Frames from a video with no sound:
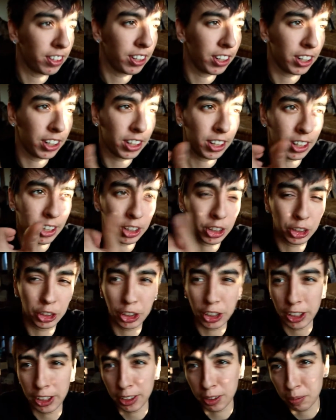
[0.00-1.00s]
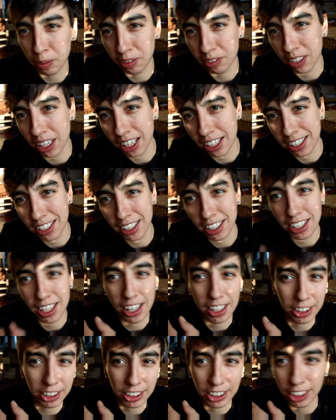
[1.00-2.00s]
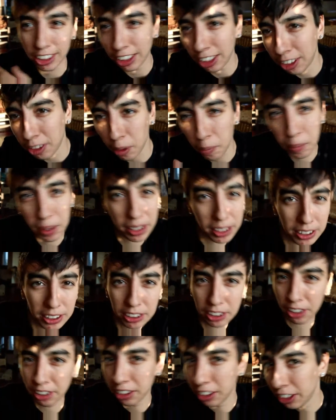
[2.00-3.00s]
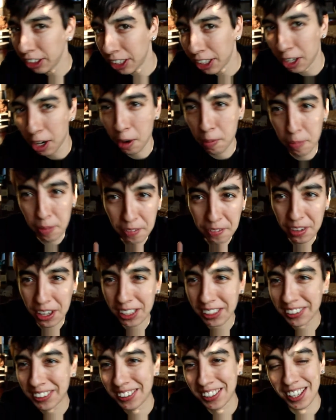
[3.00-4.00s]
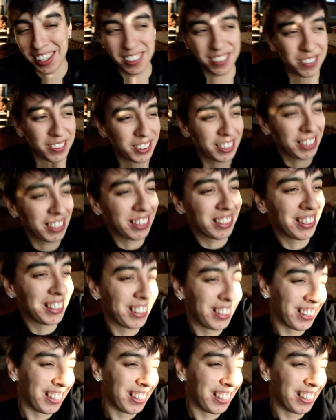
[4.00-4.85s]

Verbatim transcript: The trees providing just a little bit of sun glare on my face is kind of funny.